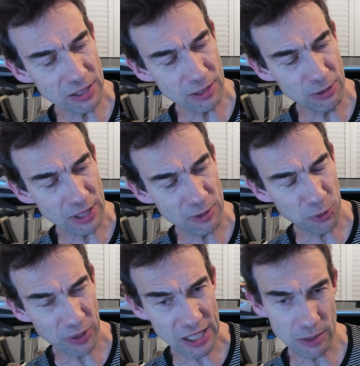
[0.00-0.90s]
that you'd be able
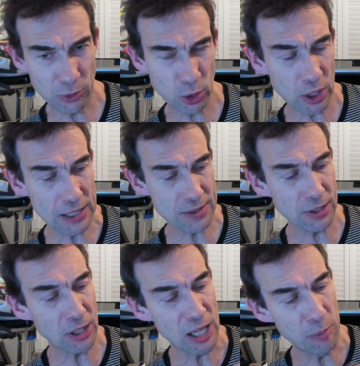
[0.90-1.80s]
to get them quite
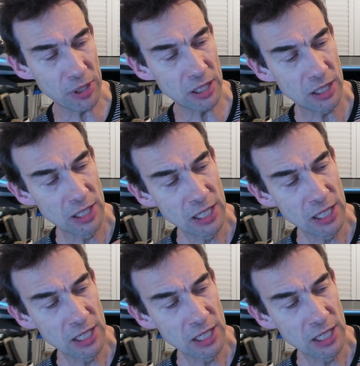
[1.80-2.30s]
tight, but